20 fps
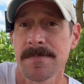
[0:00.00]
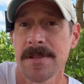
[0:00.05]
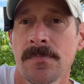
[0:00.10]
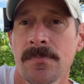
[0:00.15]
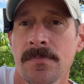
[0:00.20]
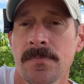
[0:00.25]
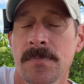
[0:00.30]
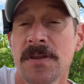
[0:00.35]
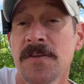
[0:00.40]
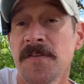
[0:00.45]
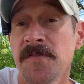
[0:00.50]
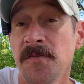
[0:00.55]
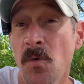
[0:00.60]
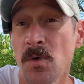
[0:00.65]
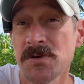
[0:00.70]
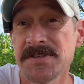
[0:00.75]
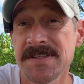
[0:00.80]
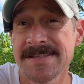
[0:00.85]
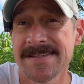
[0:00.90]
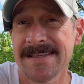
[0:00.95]
This
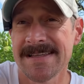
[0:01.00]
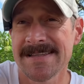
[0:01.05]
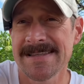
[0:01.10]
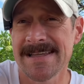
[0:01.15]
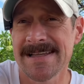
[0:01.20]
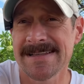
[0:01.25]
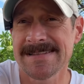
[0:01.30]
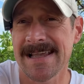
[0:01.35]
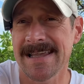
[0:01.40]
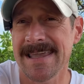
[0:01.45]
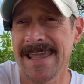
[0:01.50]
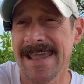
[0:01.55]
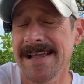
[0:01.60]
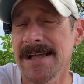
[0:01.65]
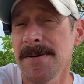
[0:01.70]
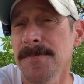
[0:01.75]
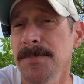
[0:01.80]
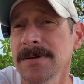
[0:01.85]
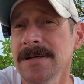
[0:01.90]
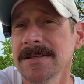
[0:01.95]
forces these things that can't
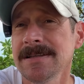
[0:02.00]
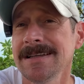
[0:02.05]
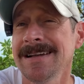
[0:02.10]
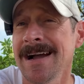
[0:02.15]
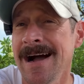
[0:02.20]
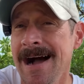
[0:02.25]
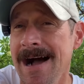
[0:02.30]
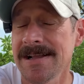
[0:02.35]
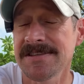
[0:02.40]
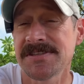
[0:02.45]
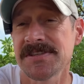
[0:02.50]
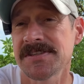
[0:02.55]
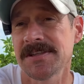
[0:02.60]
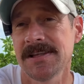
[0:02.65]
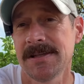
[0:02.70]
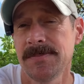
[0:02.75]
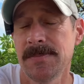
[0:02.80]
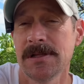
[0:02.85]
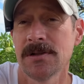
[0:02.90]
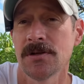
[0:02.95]
completely consciously
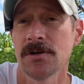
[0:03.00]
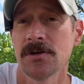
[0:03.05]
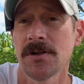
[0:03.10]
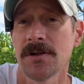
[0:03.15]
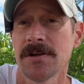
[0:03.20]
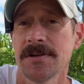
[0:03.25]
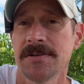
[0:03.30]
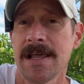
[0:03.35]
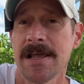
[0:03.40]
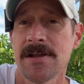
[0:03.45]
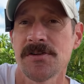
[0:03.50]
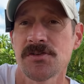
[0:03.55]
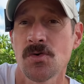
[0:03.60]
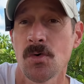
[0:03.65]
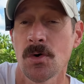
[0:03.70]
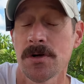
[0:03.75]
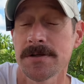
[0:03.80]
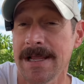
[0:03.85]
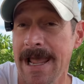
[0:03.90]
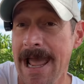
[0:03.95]
be learned on a tennis
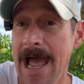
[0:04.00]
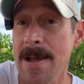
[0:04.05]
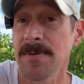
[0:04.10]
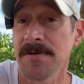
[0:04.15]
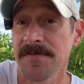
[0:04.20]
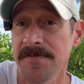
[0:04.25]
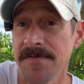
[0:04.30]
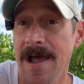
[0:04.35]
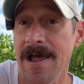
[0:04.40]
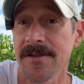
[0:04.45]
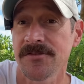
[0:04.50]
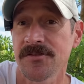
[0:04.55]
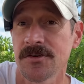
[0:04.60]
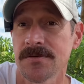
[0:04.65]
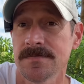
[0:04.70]
court to happen faster.